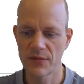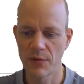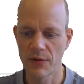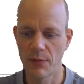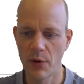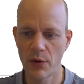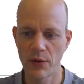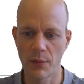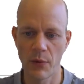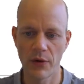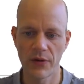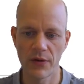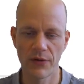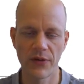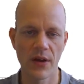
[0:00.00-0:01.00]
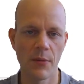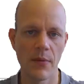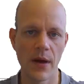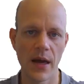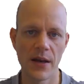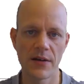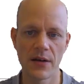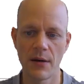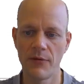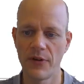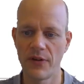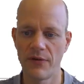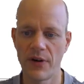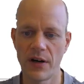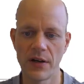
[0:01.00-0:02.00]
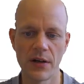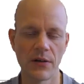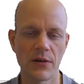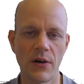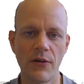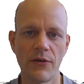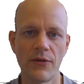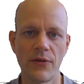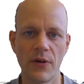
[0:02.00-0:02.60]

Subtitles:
But most of them end up with a variant of